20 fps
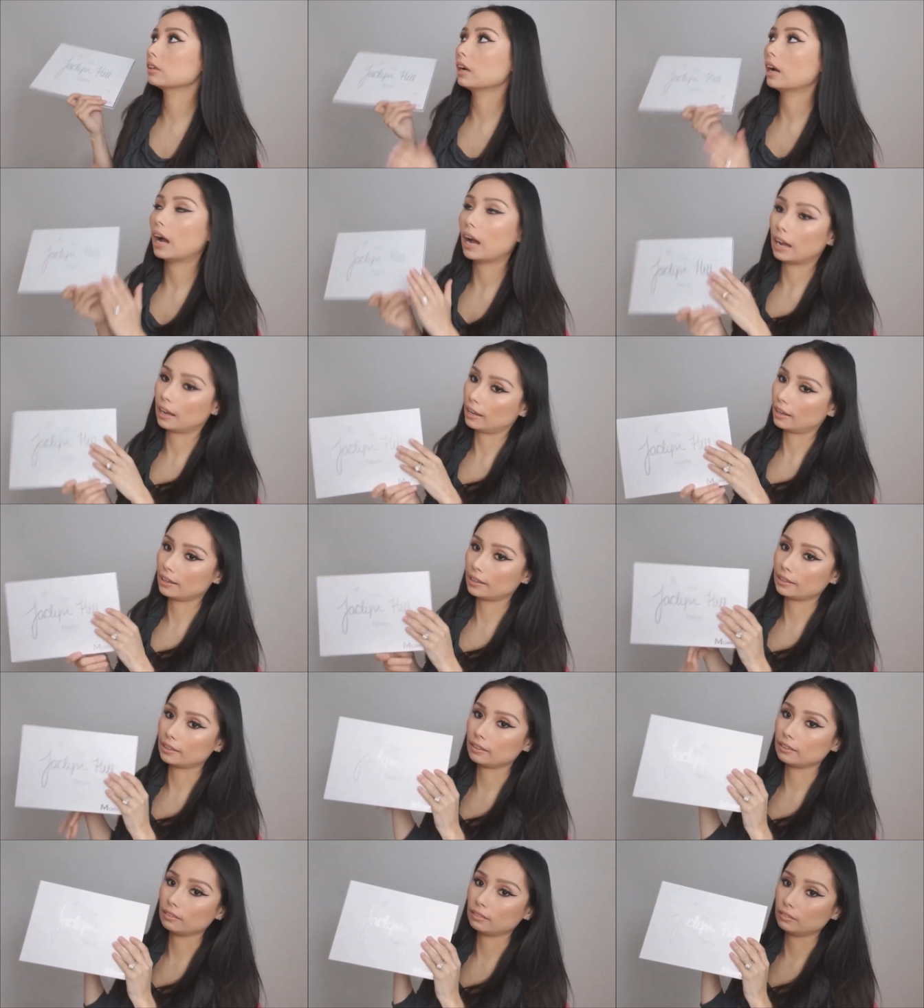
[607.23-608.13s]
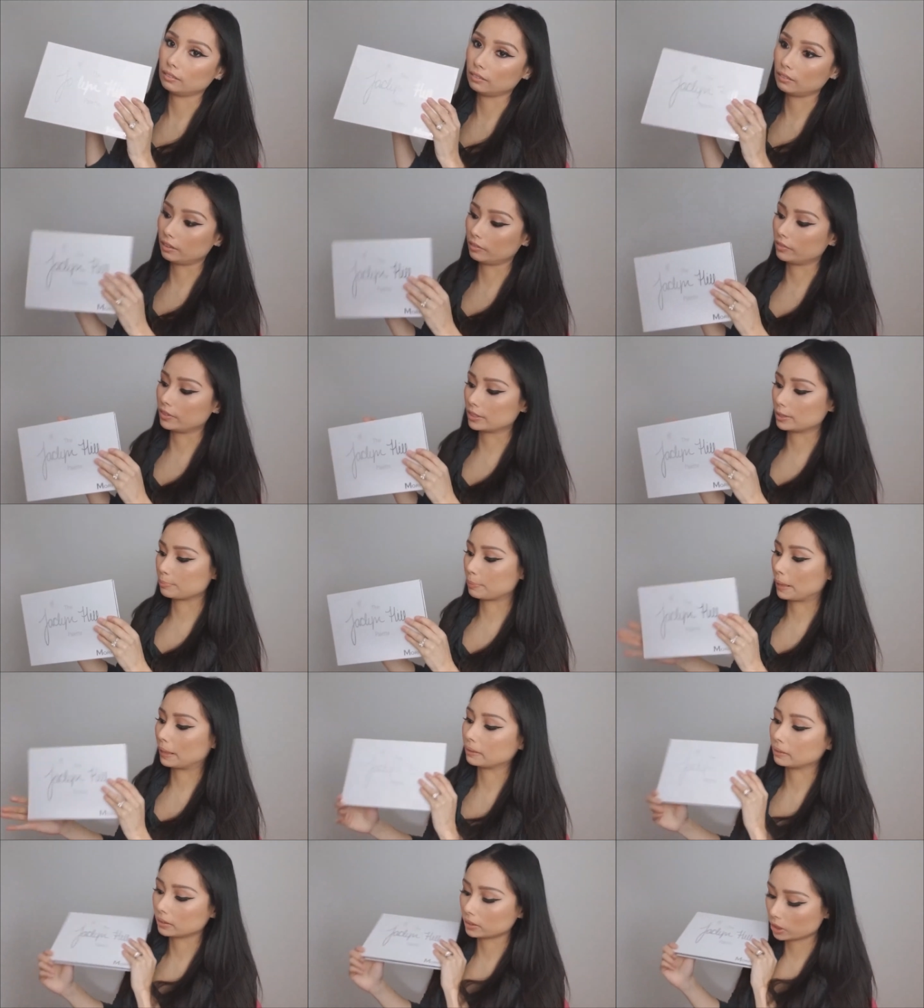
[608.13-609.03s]
I love this
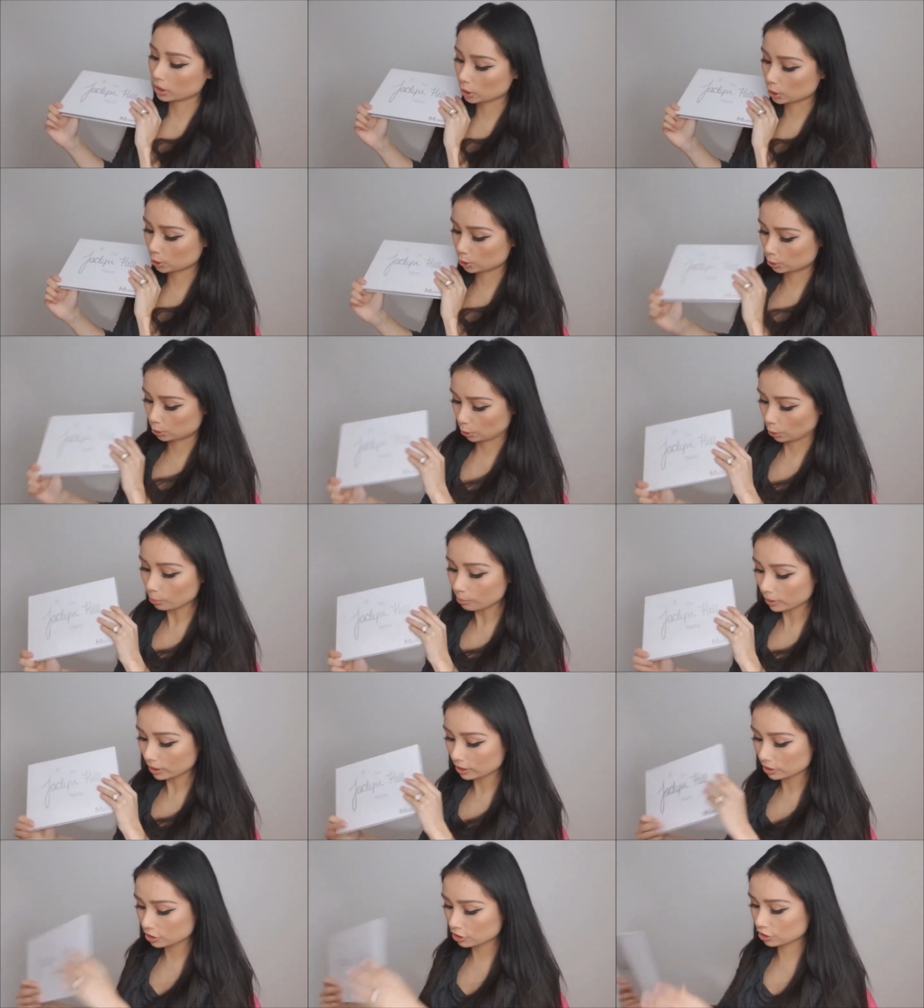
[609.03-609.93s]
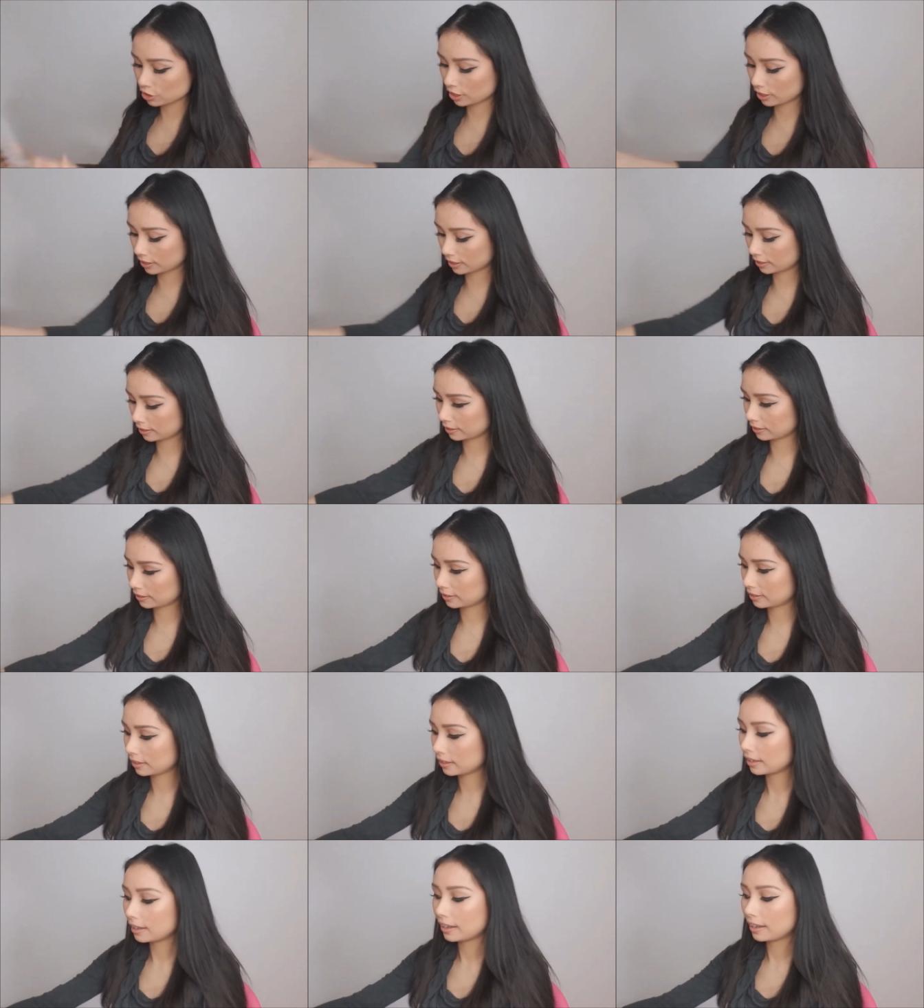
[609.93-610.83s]
palette so much,
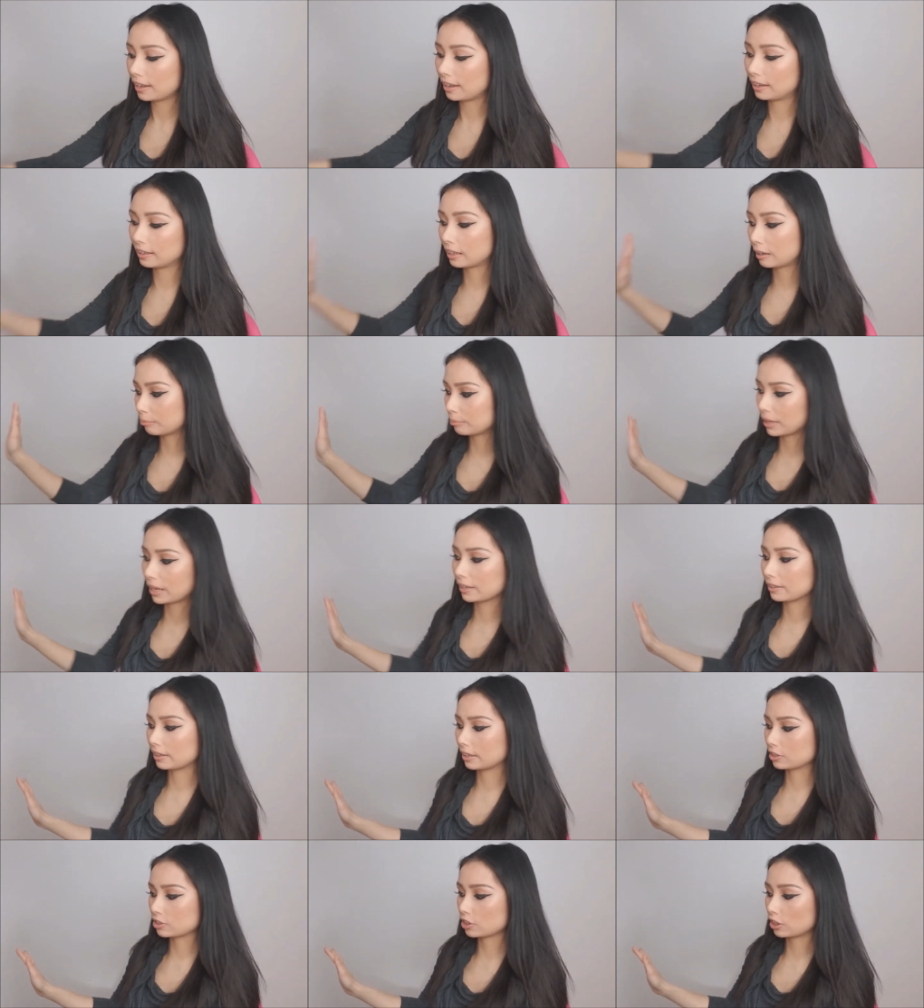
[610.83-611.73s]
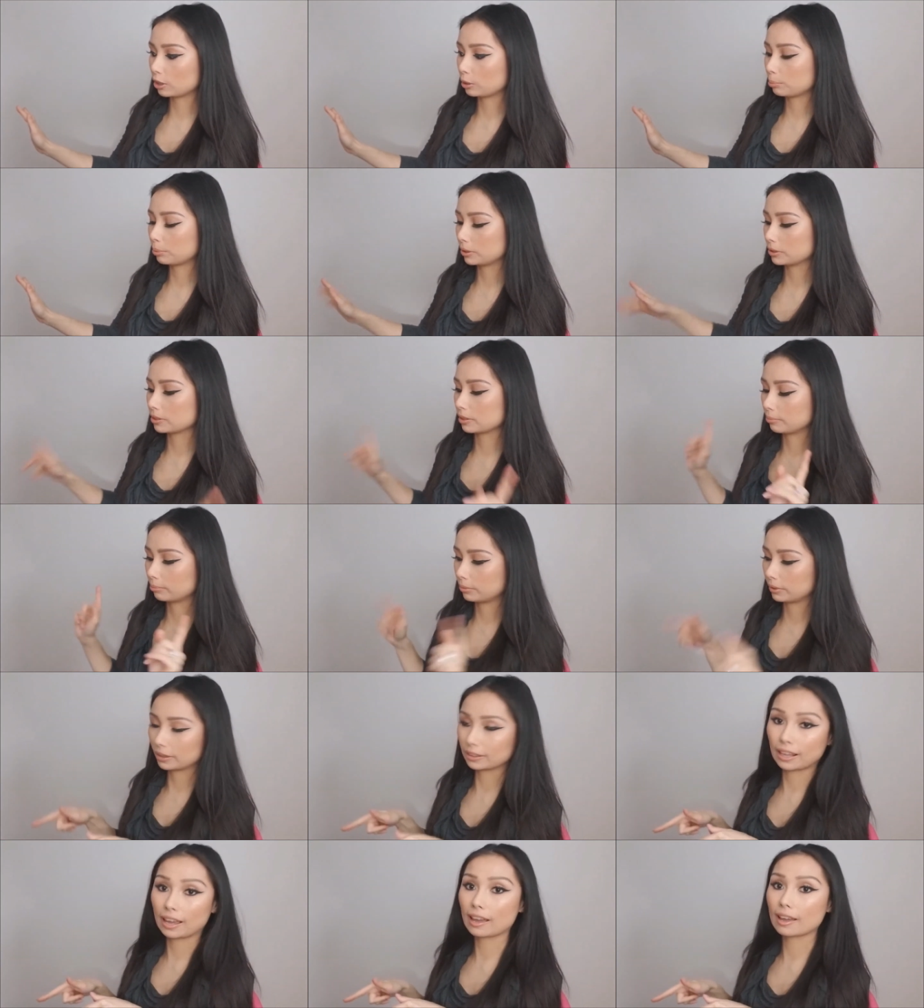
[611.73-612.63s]
and I'm not an eyeshadow person, but
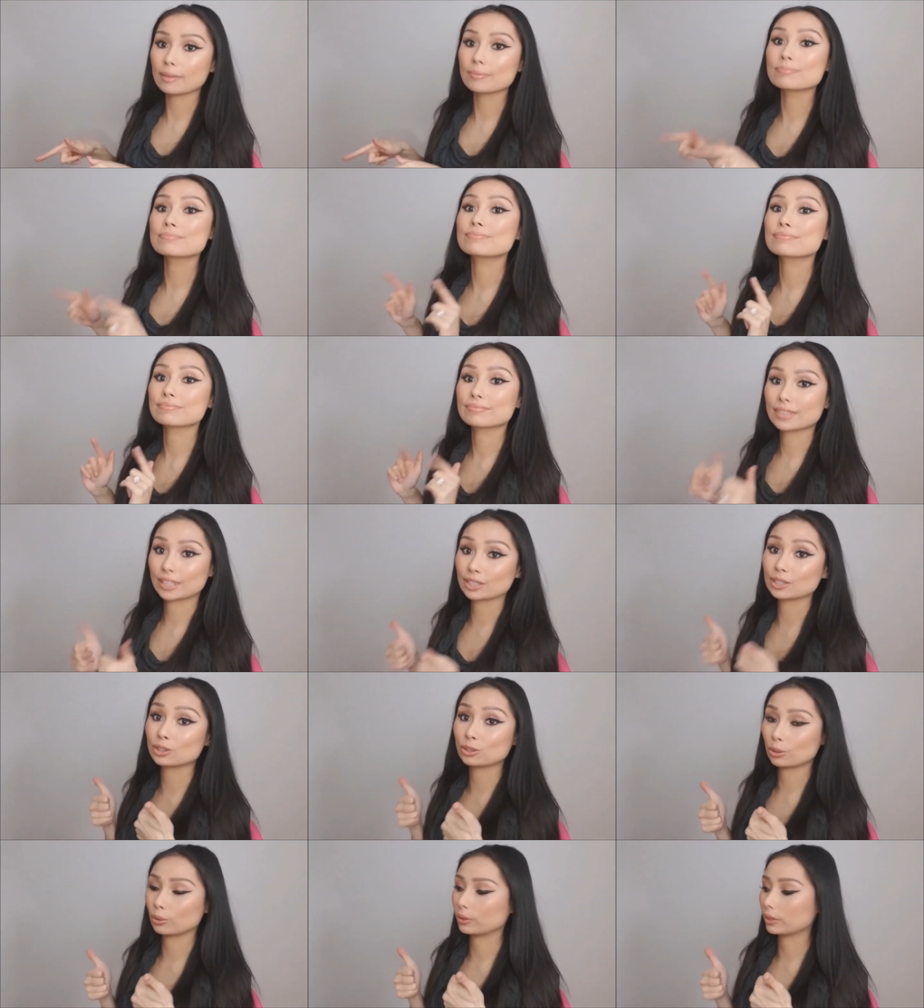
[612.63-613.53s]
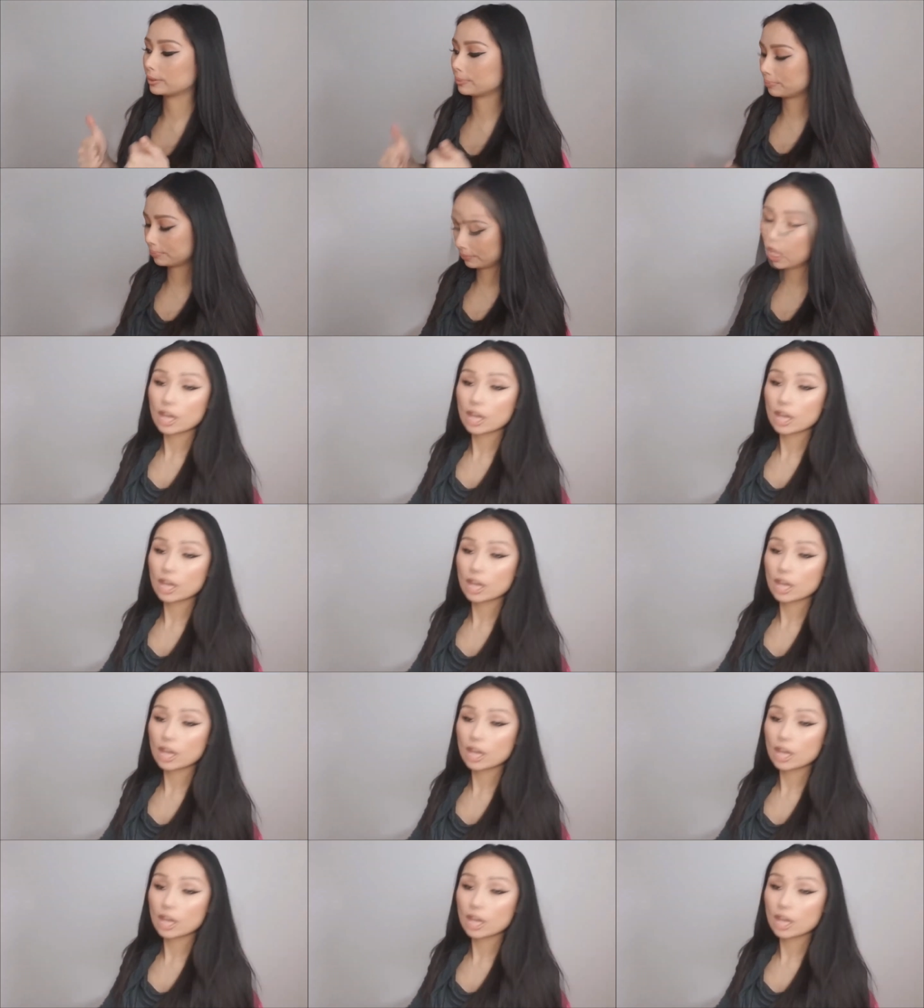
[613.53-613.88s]
that is so good.